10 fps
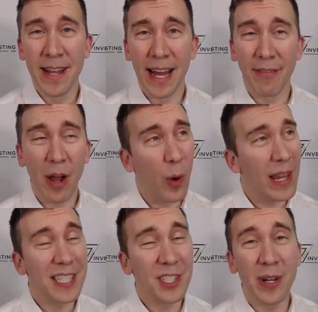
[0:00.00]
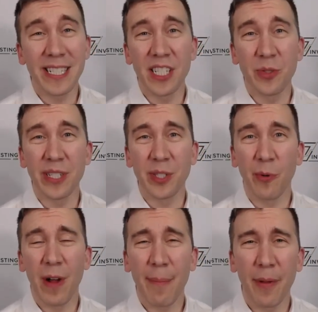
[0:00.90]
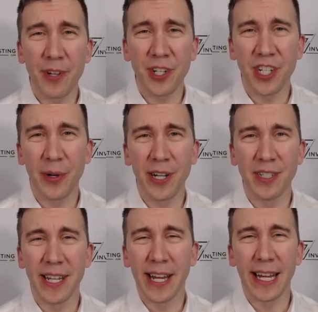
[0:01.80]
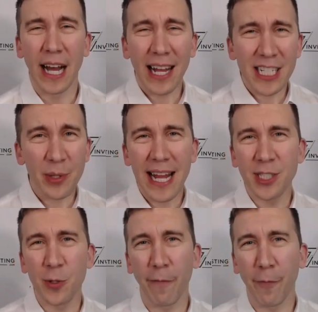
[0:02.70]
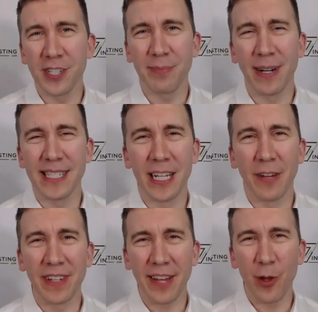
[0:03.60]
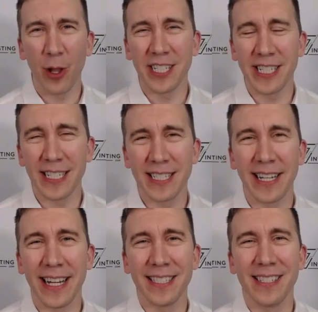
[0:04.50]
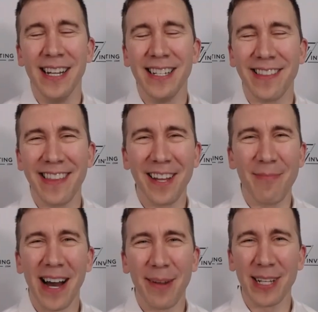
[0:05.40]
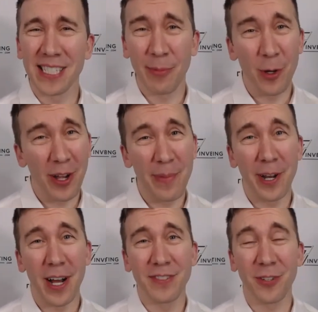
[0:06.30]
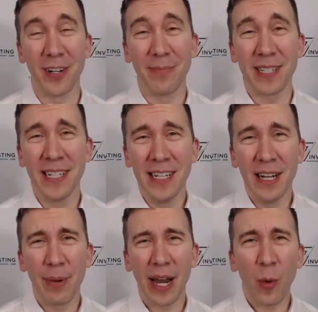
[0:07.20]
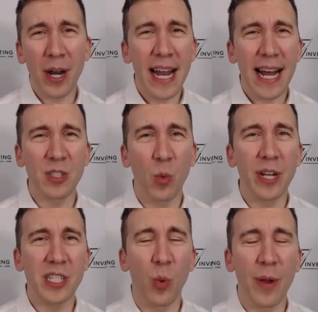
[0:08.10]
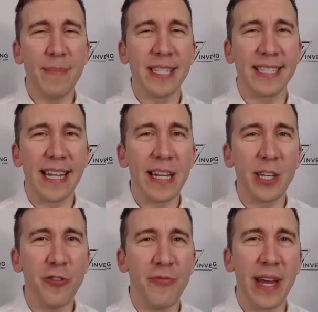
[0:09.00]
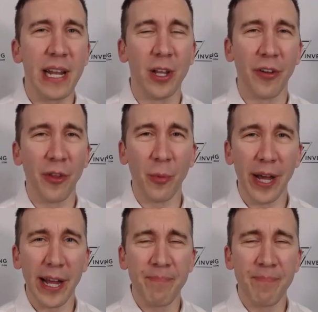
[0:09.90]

And I've got one last question as we, as we, wrap up the show here today. I'll actually answer it first myself to give you all a chance to answer, to think about it because I'm going a bit off script. But I mm-hmm. wanted to ask, what is one mistake you've made along the way?